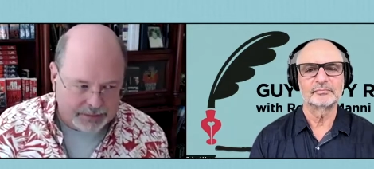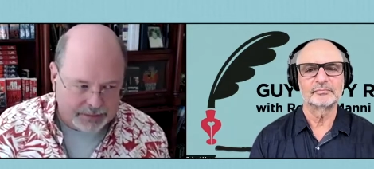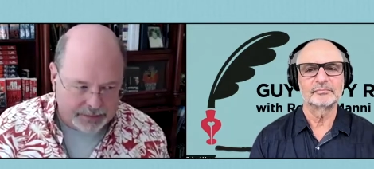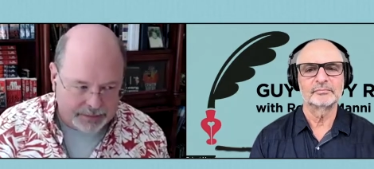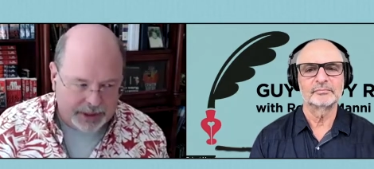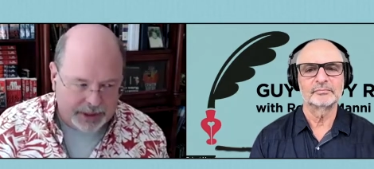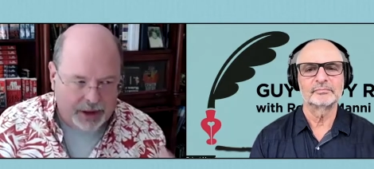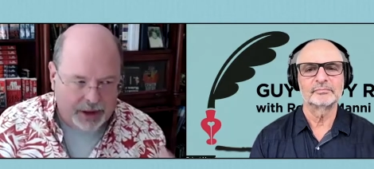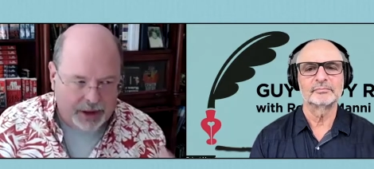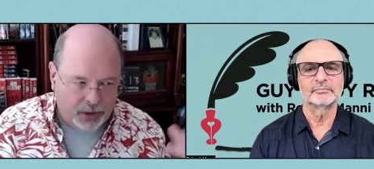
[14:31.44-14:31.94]

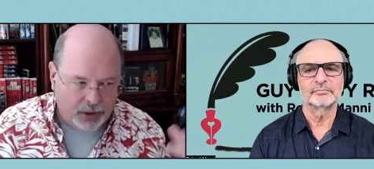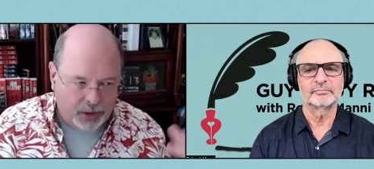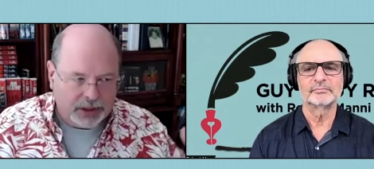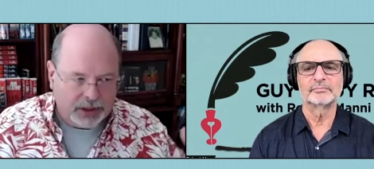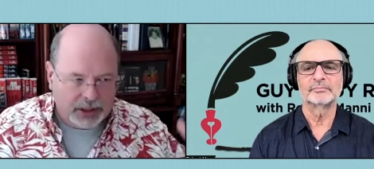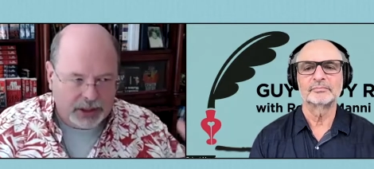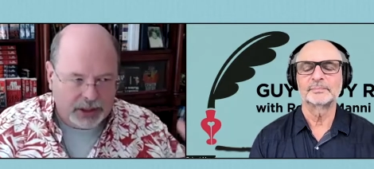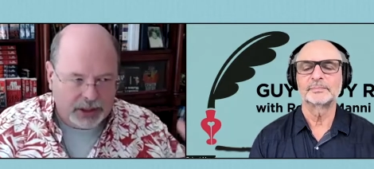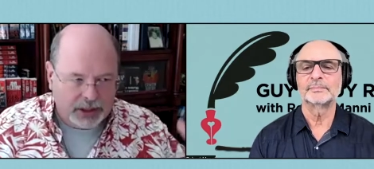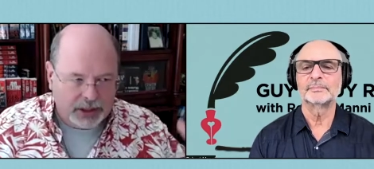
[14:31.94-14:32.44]

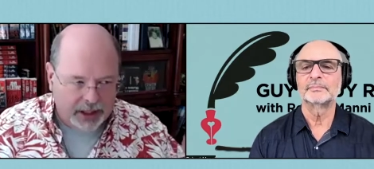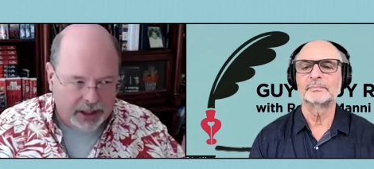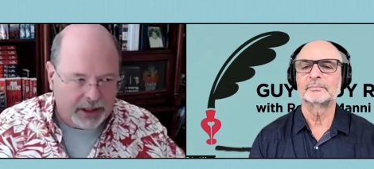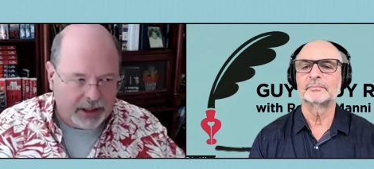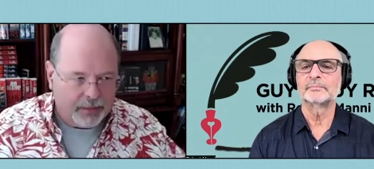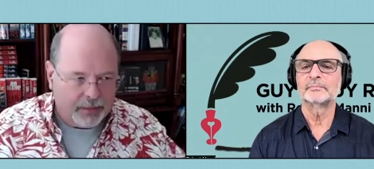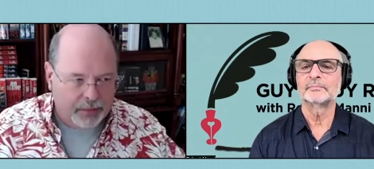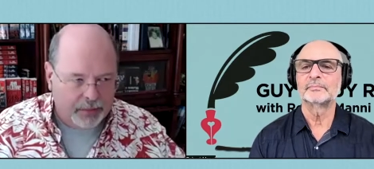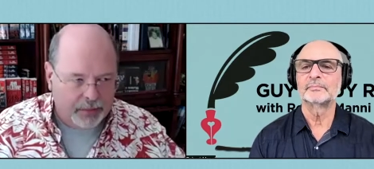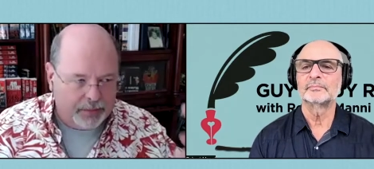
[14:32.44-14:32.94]
Speaker 1: elderly
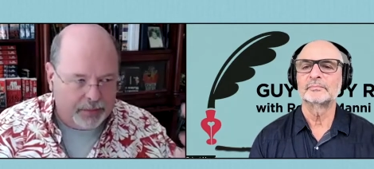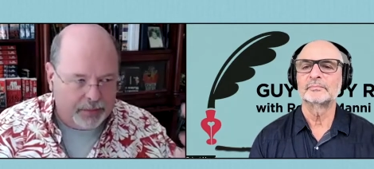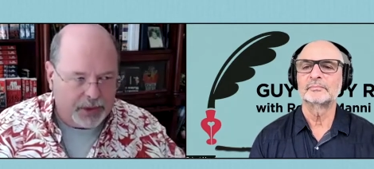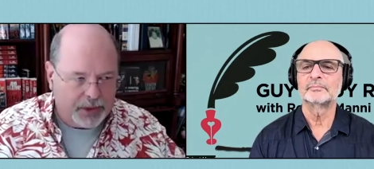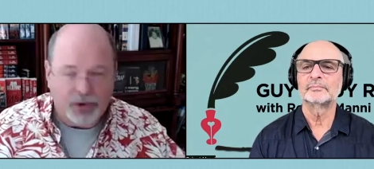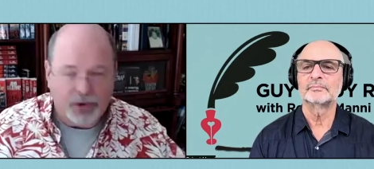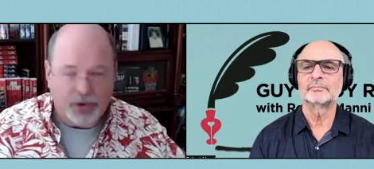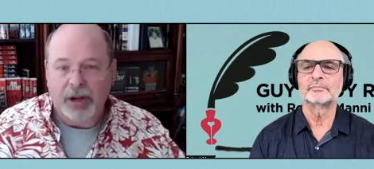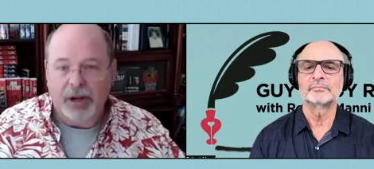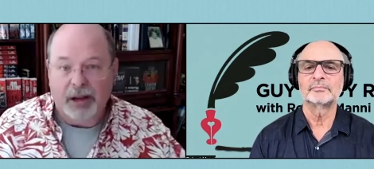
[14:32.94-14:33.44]
surrogate
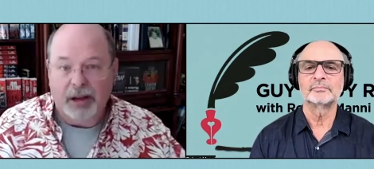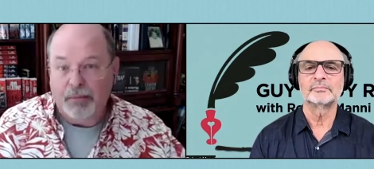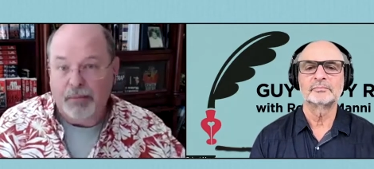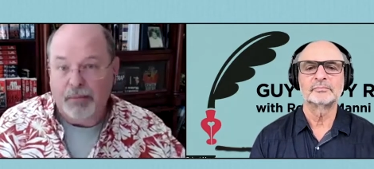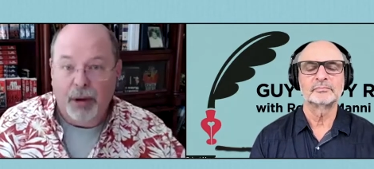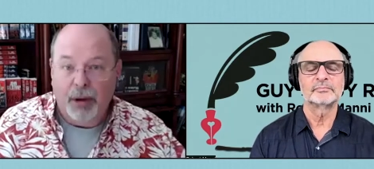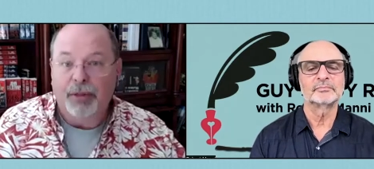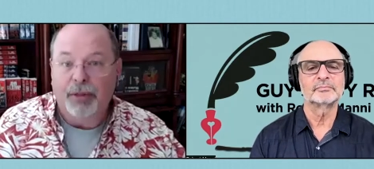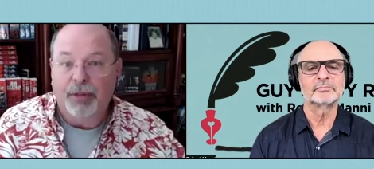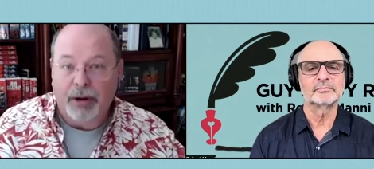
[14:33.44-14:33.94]
mother
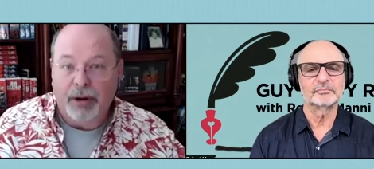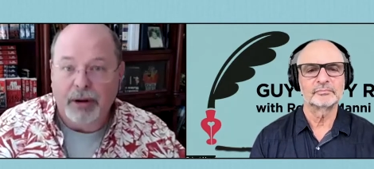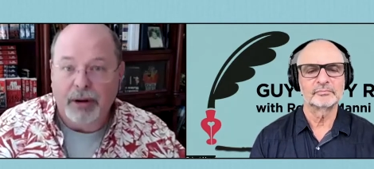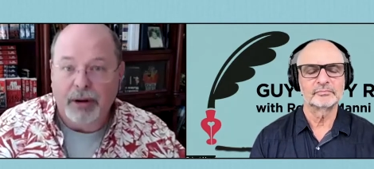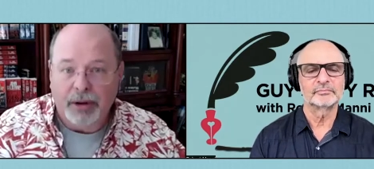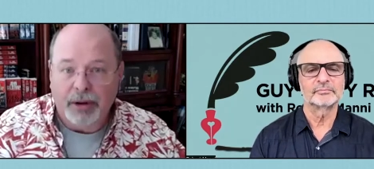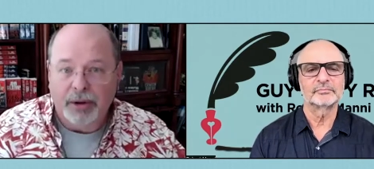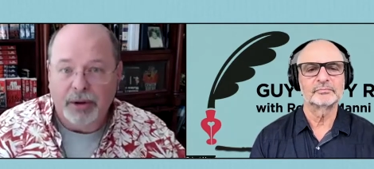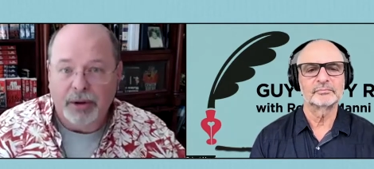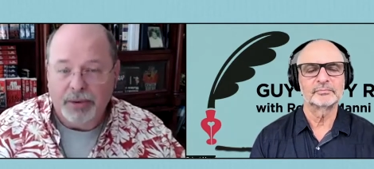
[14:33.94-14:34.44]
who
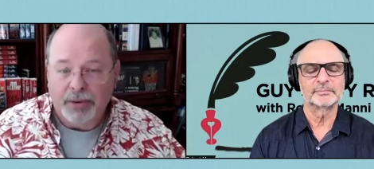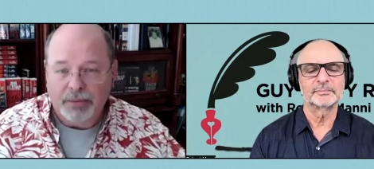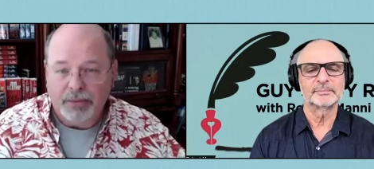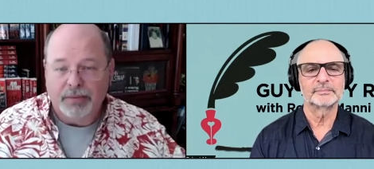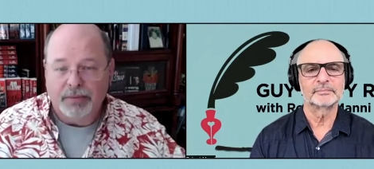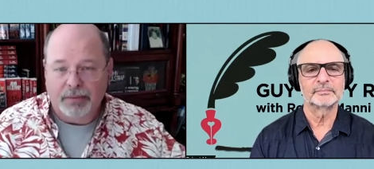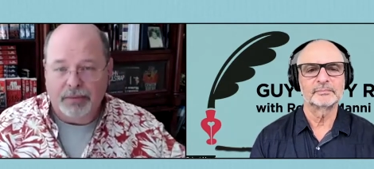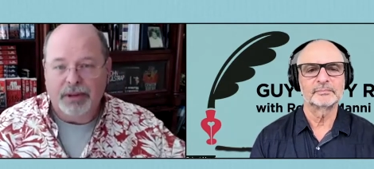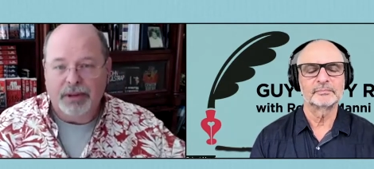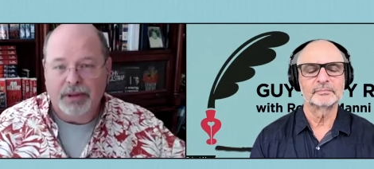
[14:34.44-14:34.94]
kind
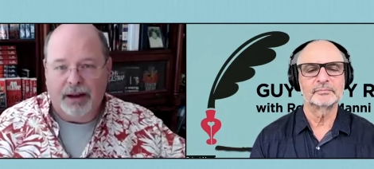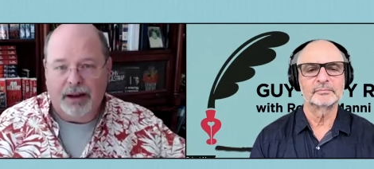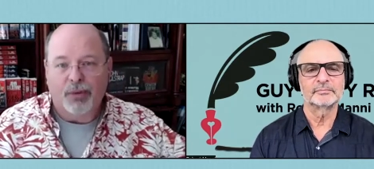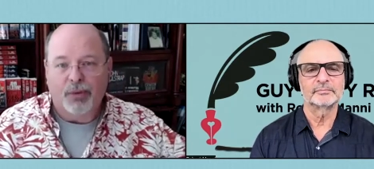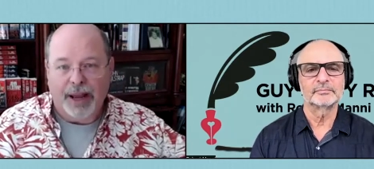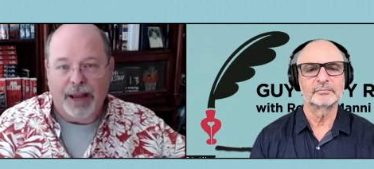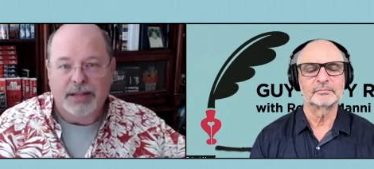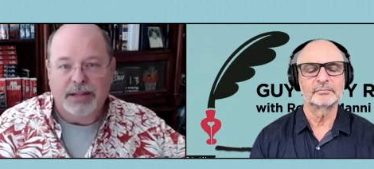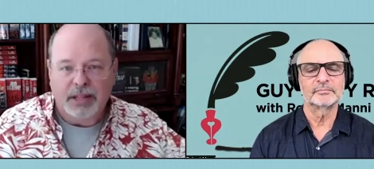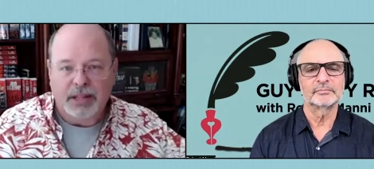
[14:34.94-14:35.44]
of raised him
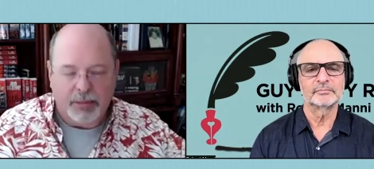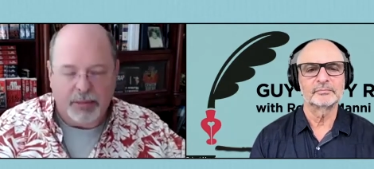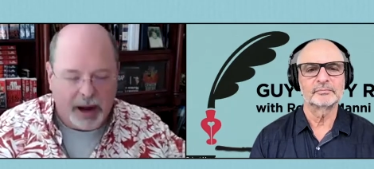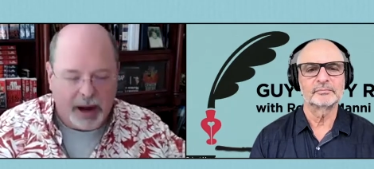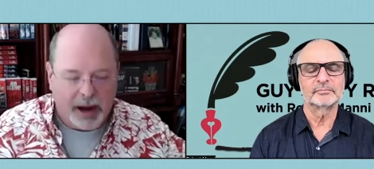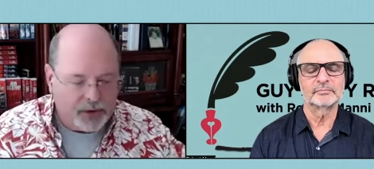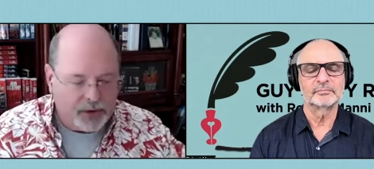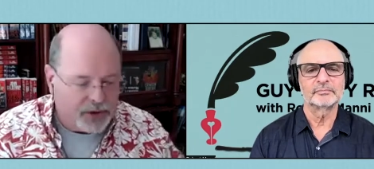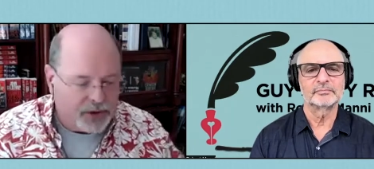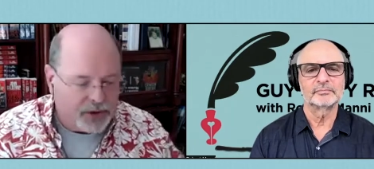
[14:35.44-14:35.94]
after his
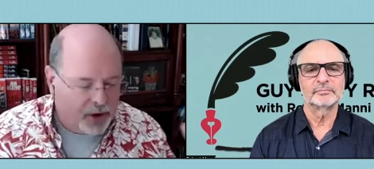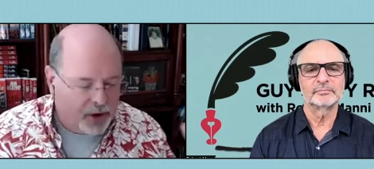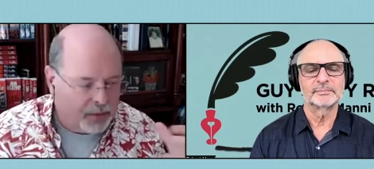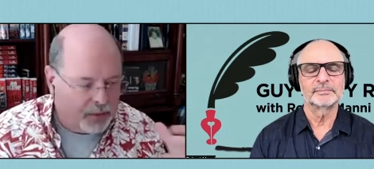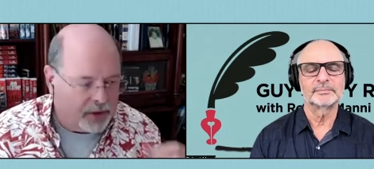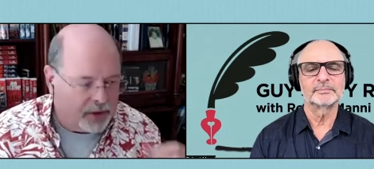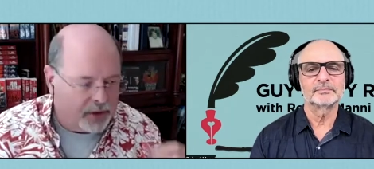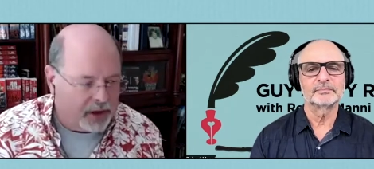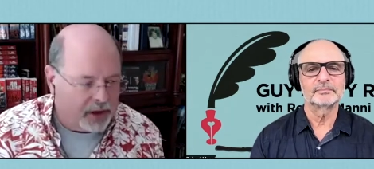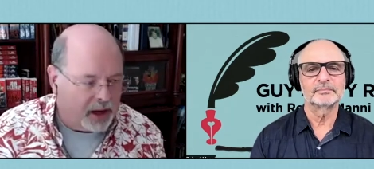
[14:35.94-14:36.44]
own mother
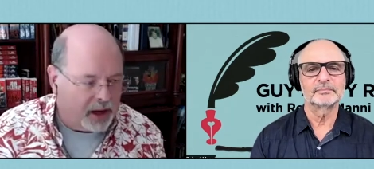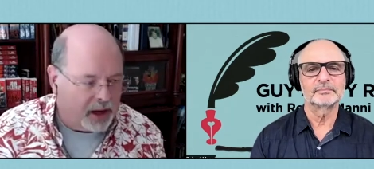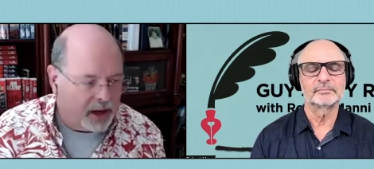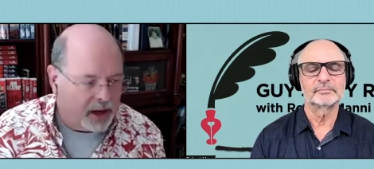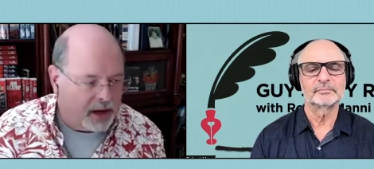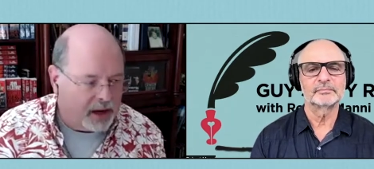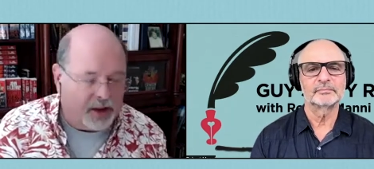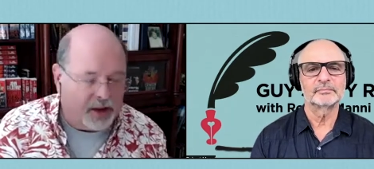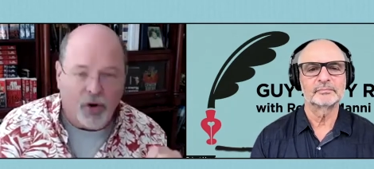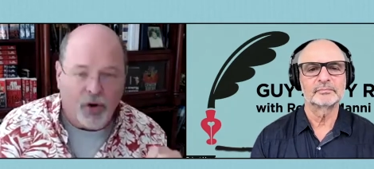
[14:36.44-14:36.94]
died, they're
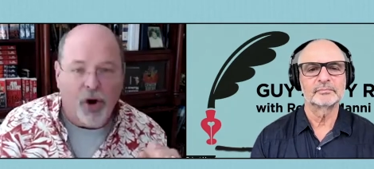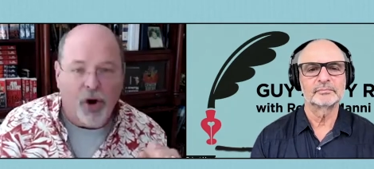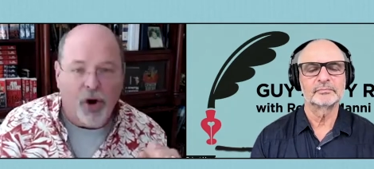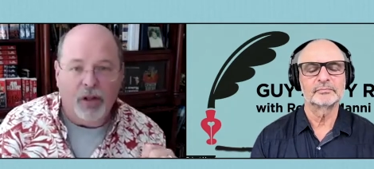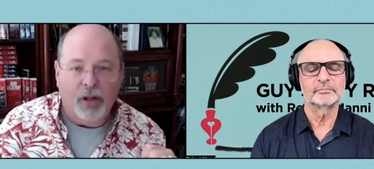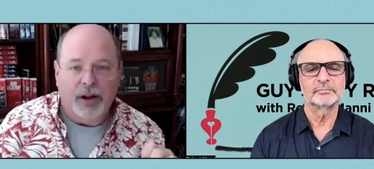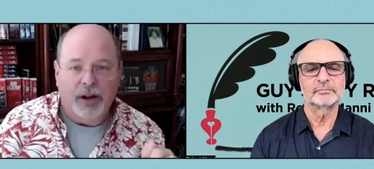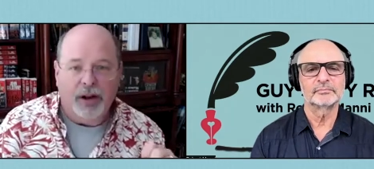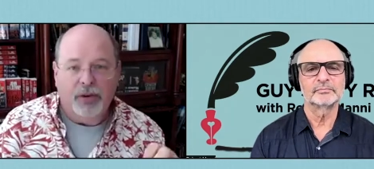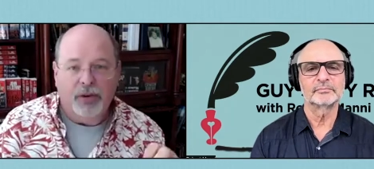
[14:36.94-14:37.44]
all under
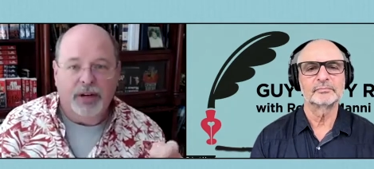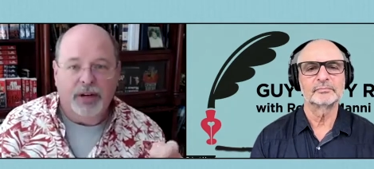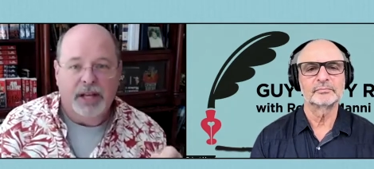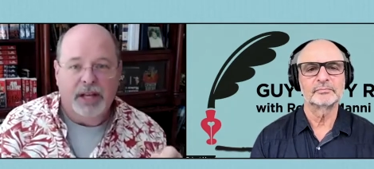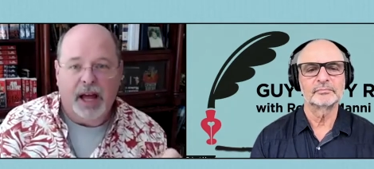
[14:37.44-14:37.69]
attack,